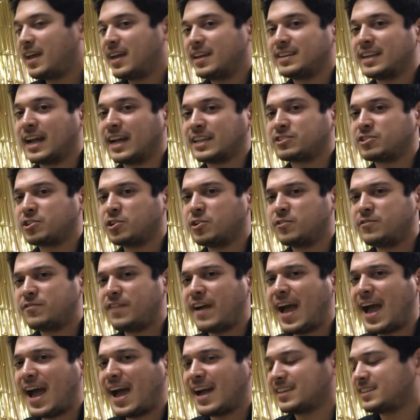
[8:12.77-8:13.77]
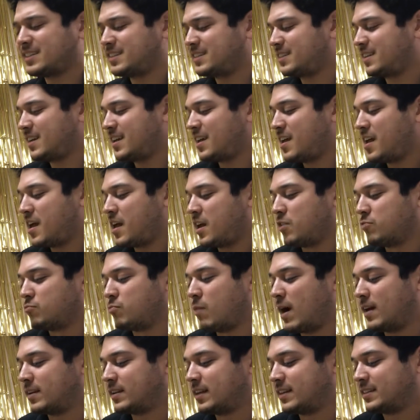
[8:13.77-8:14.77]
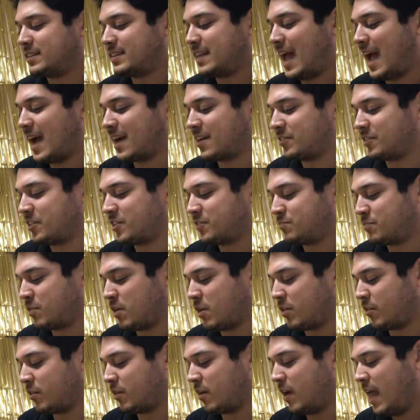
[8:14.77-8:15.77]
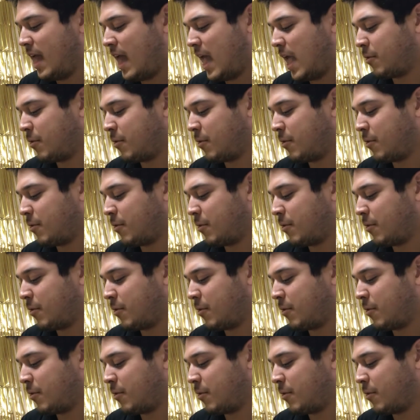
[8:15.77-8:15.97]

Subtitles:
Not so fast. Rondé tackled his brother